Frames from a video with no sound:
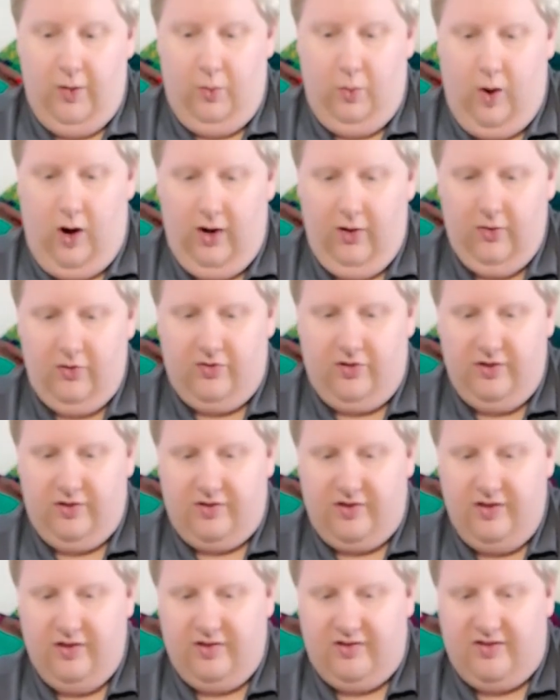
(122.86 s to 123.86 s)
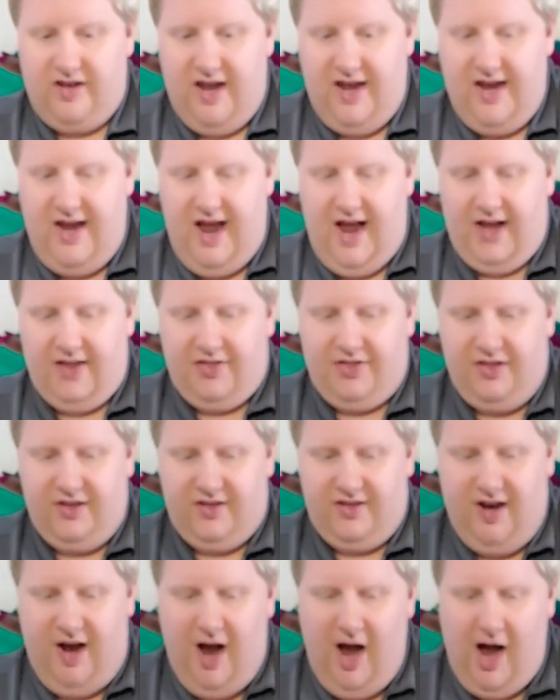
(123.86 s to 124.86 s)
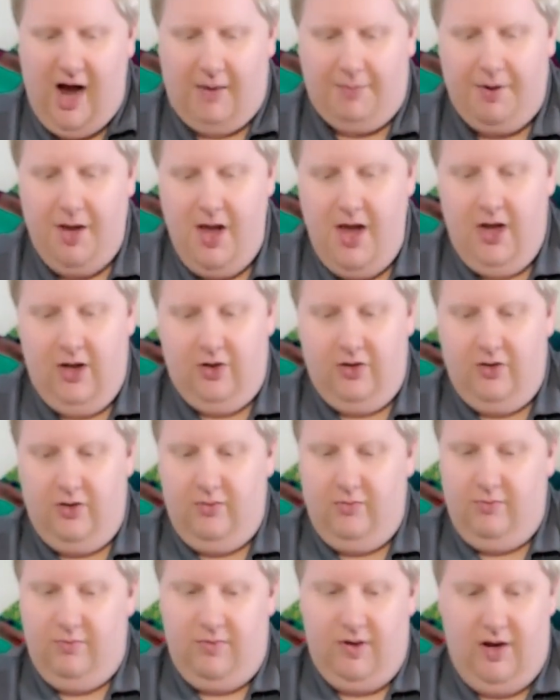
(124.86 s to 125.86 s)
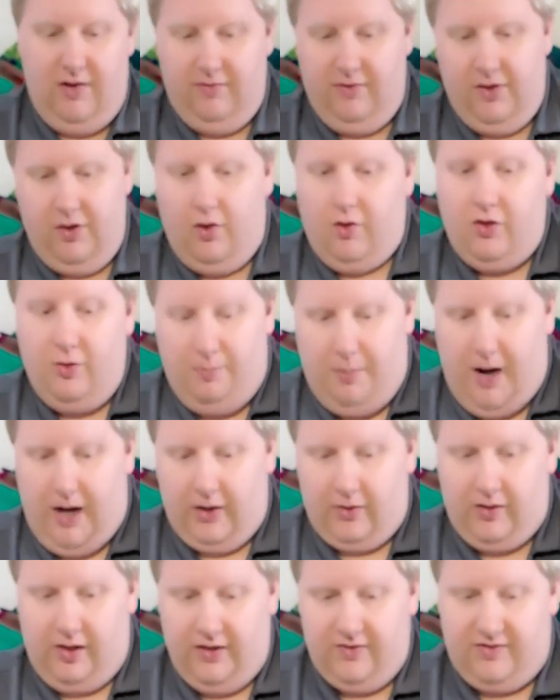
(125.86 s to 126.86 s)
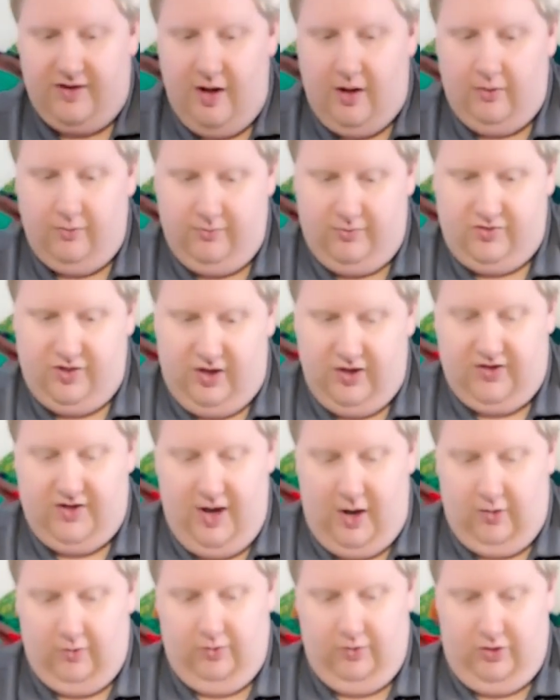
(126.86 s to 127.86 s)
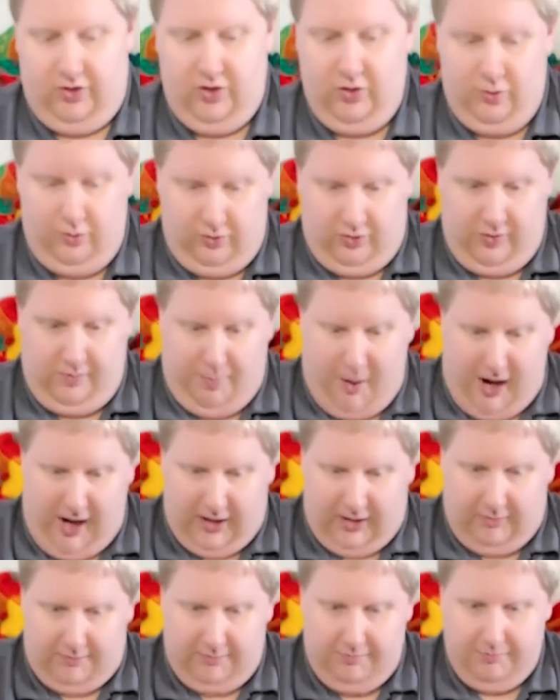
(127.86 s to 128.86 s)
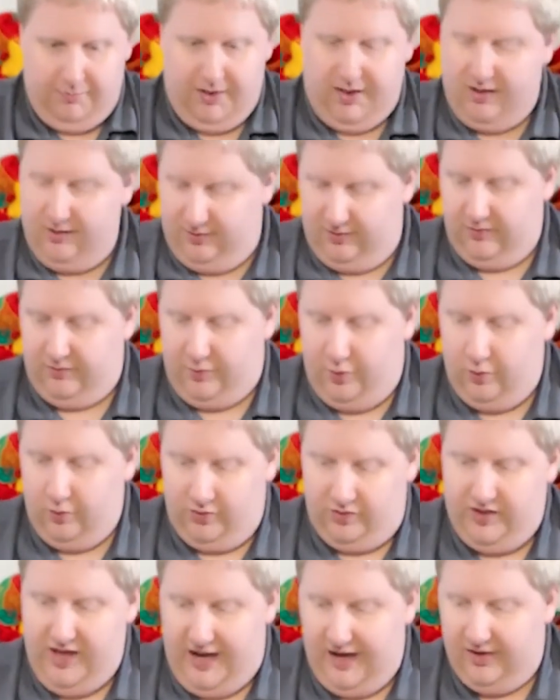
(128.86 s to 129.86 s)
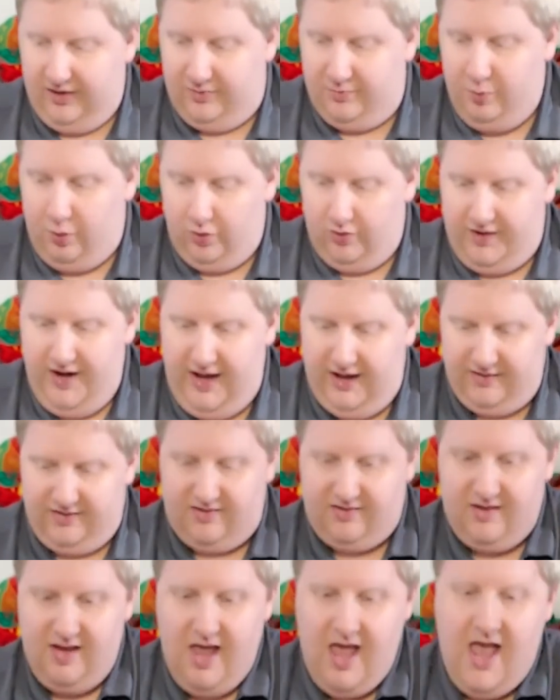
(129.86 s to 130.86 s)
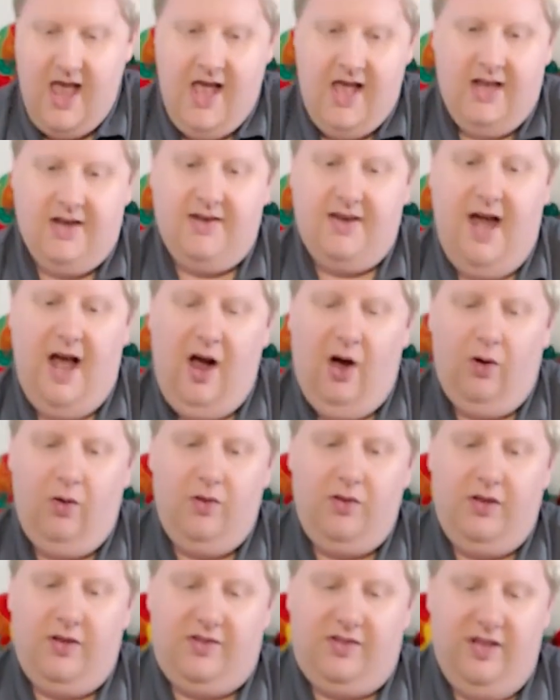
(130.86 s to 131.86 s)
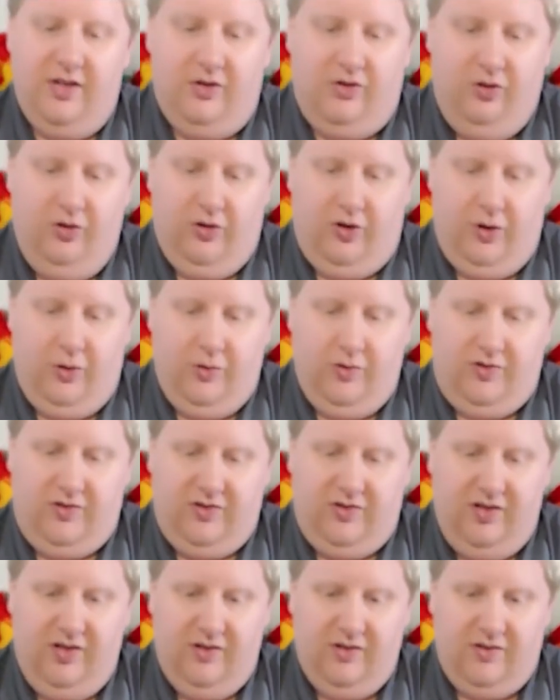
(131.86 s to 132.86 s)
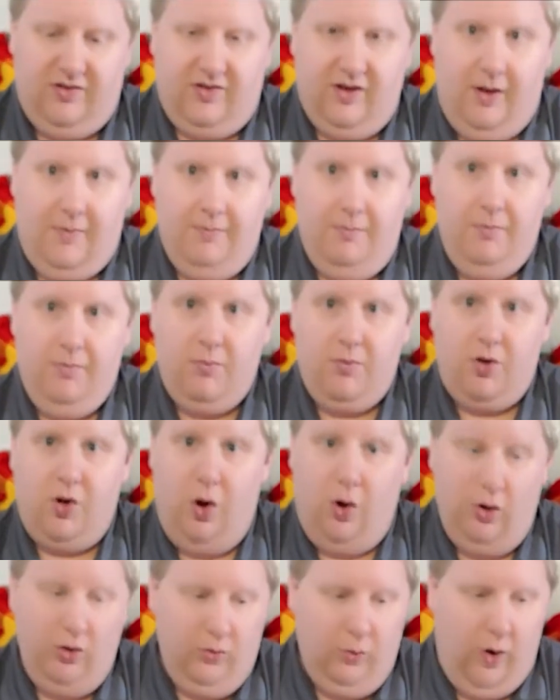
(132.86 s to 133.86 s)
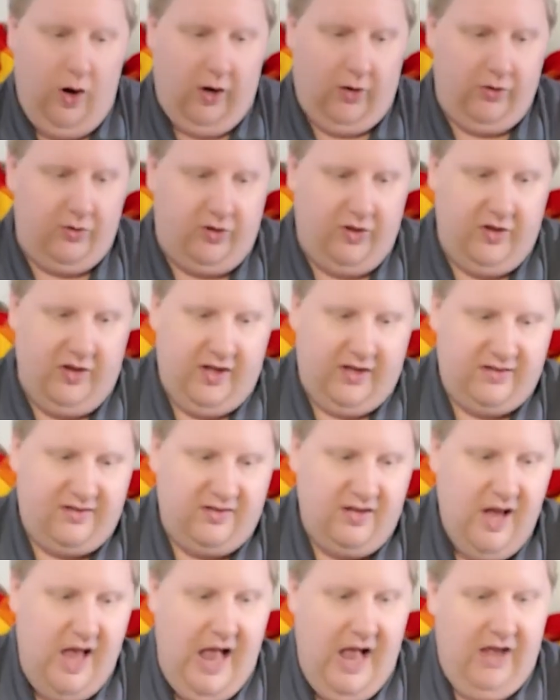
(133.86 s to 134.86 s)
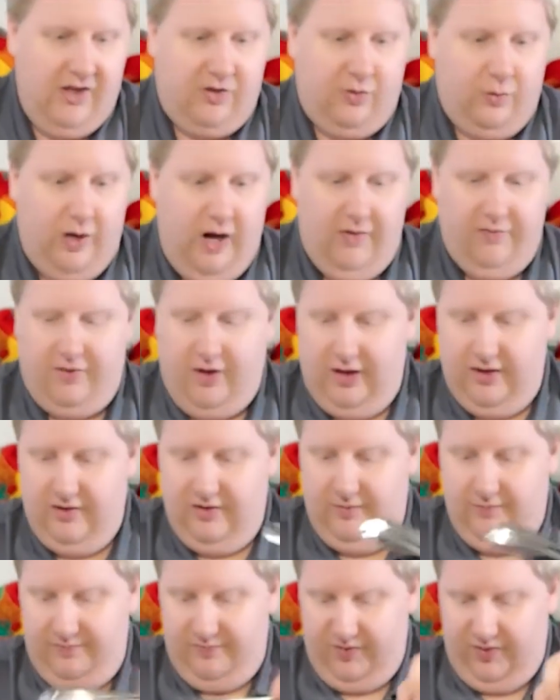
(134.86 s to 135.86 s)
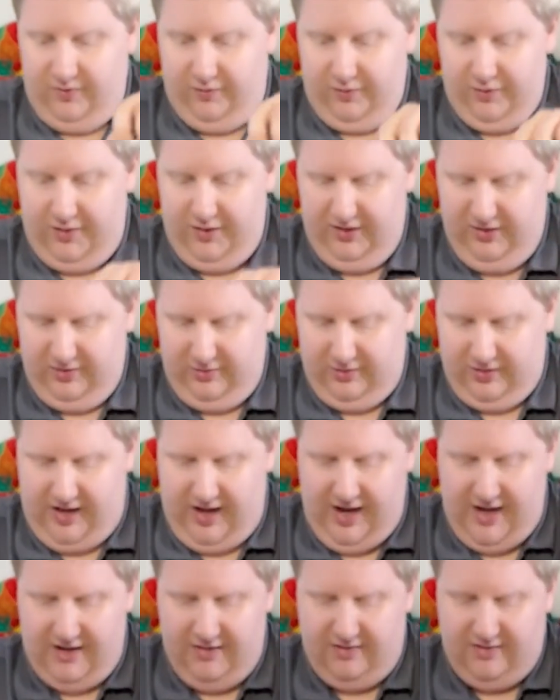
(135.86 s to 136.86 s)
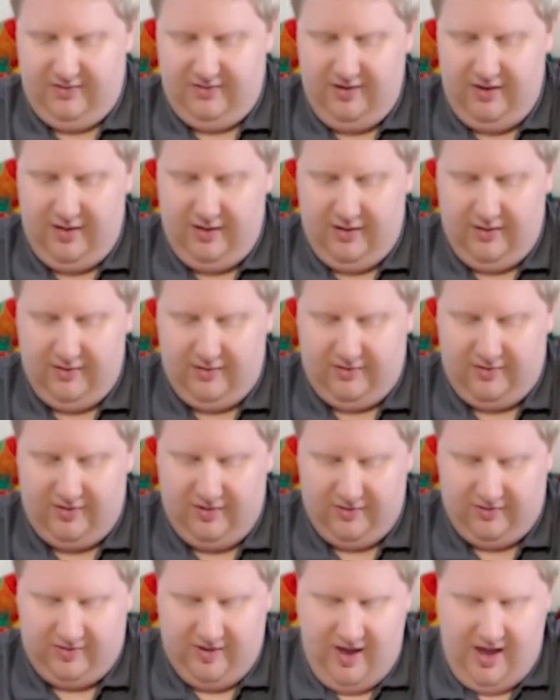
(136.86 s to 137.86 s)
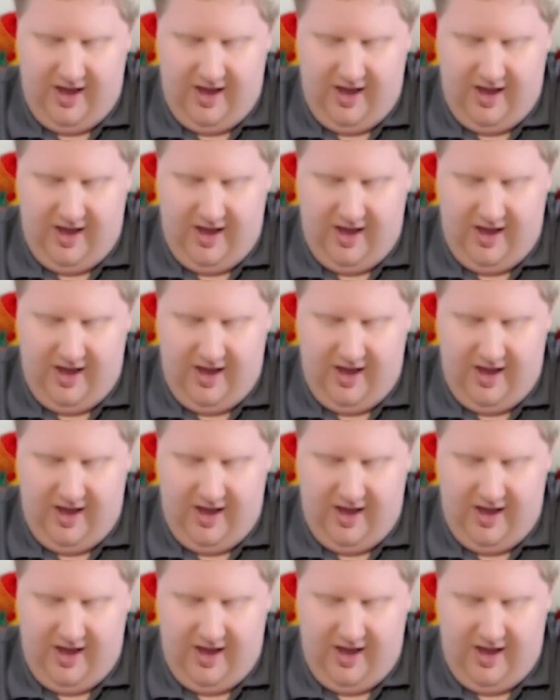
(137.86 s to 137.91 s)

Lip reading: water is just going to stay at the top, even though the bottle has now sunk down to the bottom, because of course that is more dense. Now let's introduce some cold water to this. So what I've done for this case is just